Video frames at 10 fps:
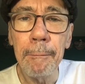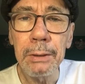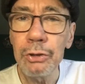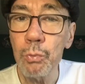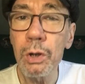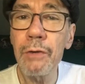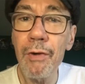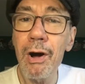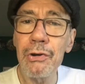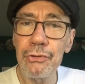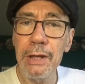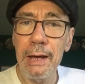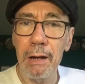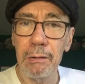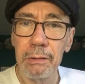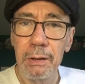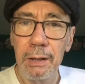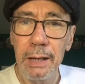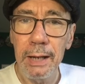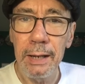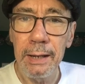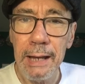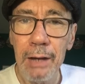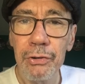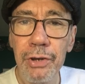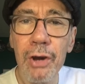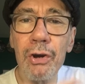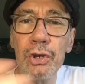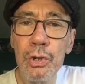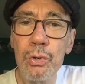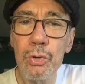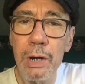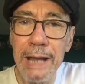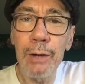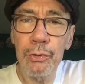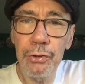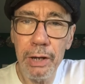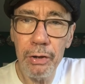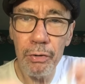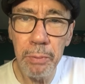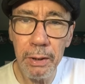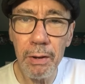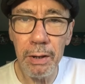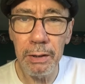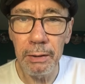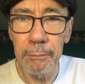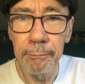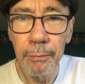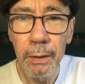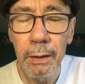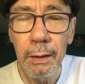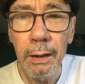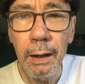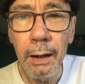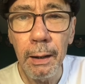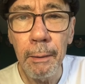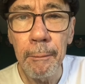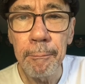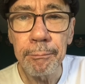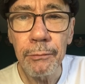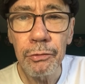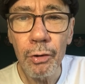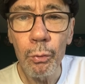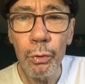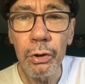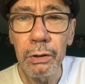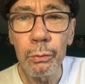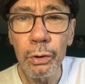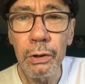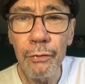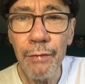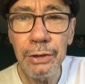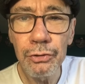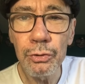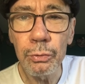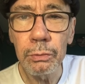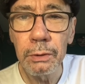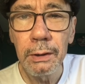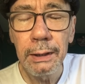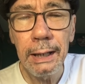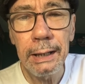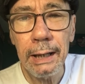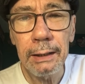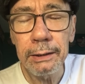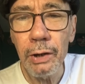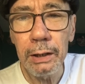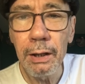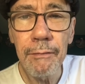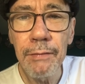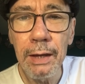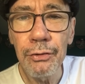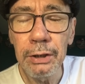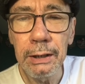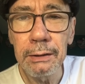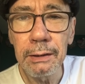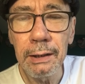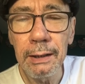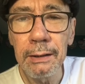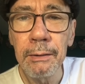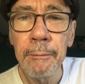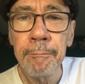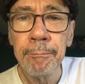He's one of ours now, and how dare you, an outsider, pick on him? So we're gonna fight you. And I love that scene. And,